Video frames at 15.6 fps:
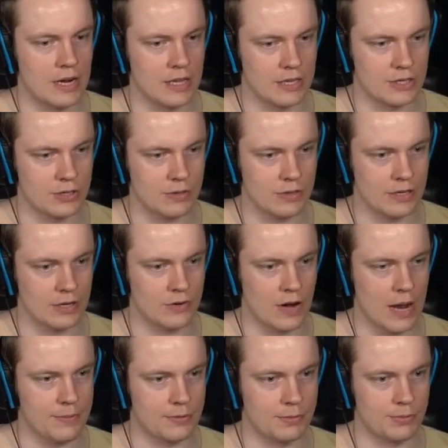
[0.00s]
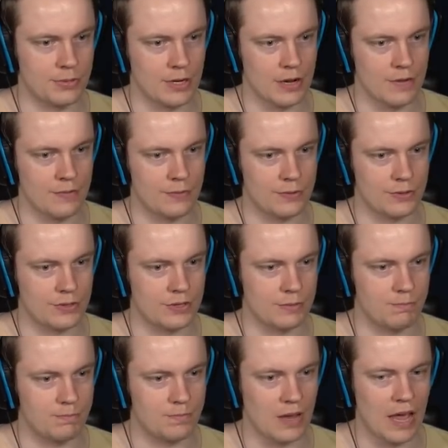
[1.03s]
Let's really grab some stuff because the
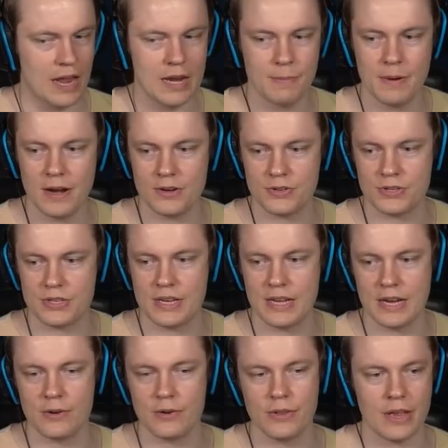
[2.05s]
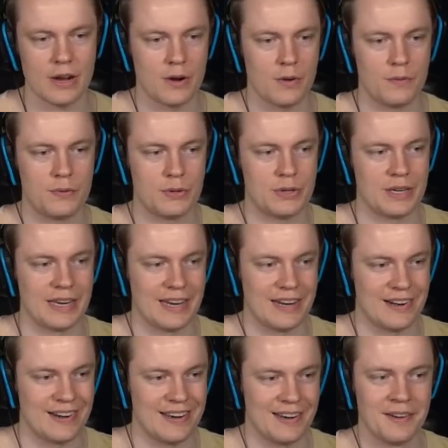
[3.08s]
teddy bear just giggled. I don't know if you could hear
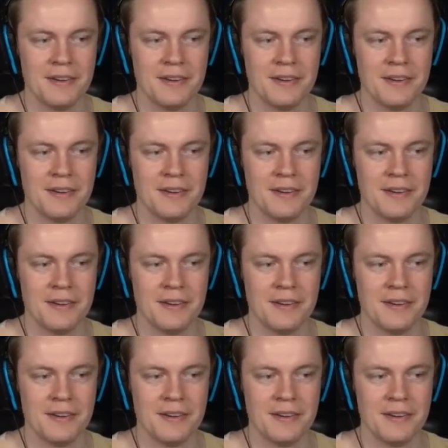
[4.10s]
it.